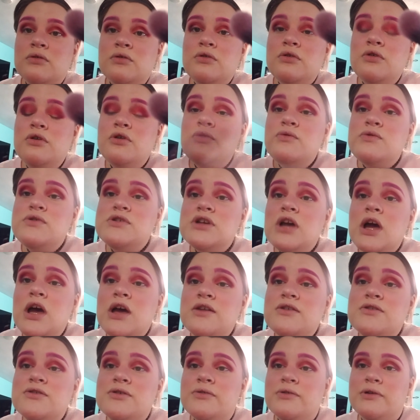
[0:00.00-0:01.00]
Who's
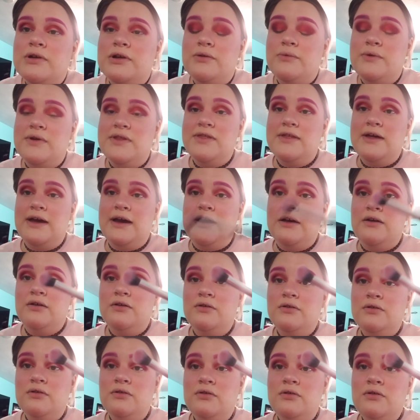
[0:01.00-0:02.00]
contouring with that?
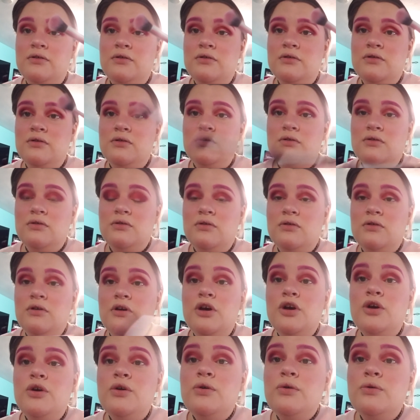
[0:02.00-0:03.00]

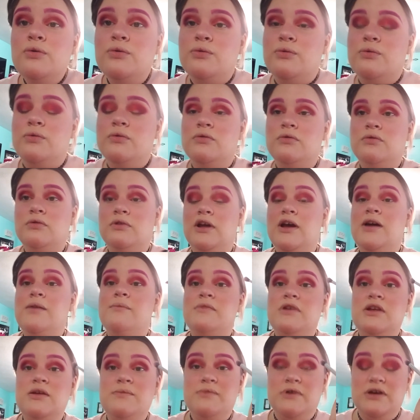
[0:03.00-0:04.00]
Who? Not
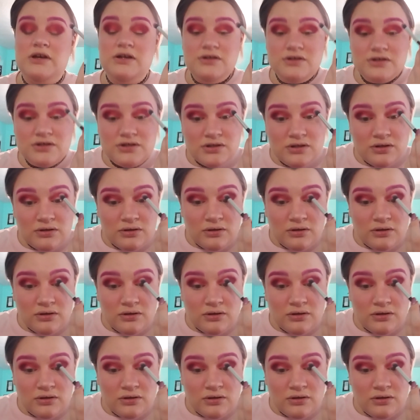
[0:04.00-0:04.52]
me, bitch.